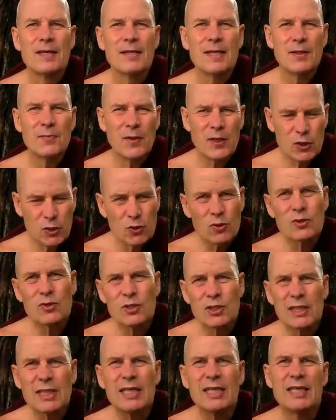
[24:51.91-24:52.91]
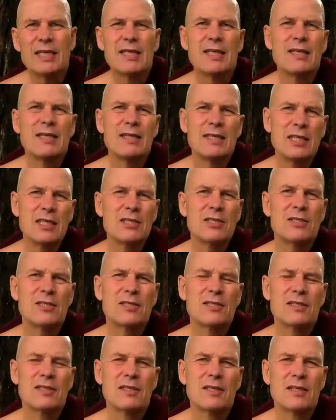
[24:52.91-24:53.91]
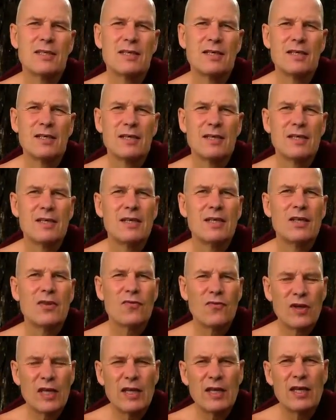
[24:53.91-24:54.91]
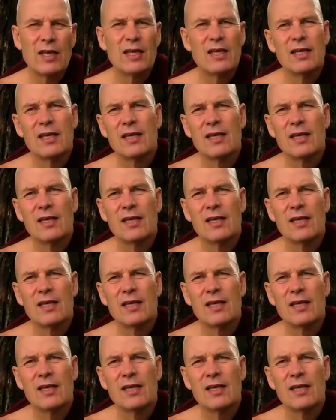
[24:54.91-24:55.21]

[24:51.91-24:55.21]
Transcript: then one should see these 3